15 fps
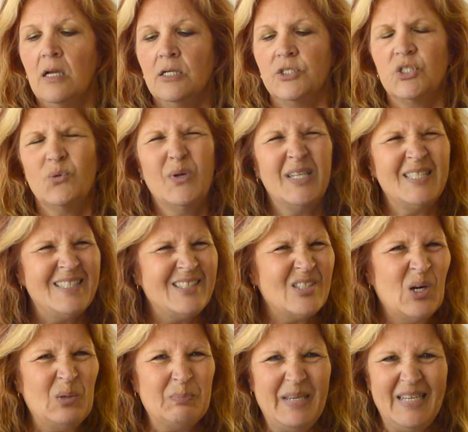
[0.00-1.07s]
So what does this
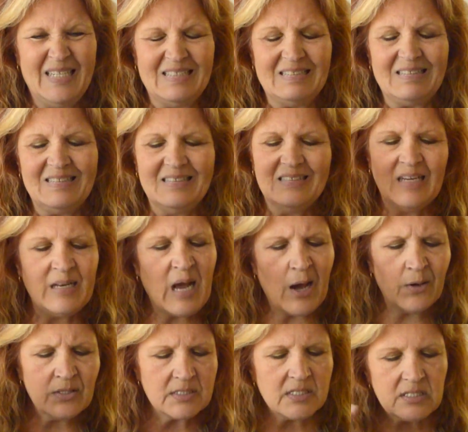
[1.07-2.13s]
all mean? And
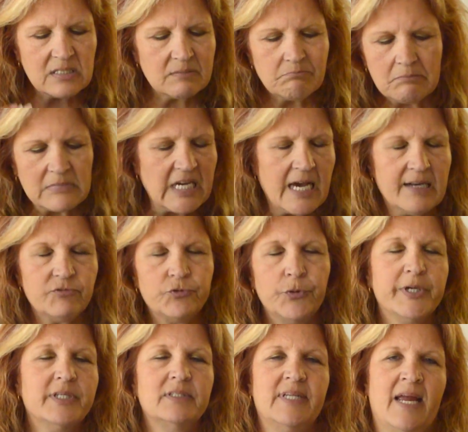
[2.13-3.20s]
how does this kind of
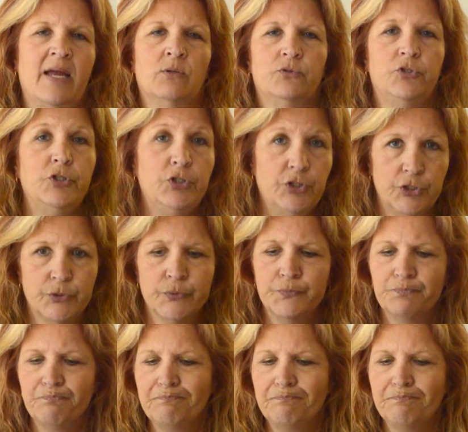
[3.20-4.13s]
trickle down to you?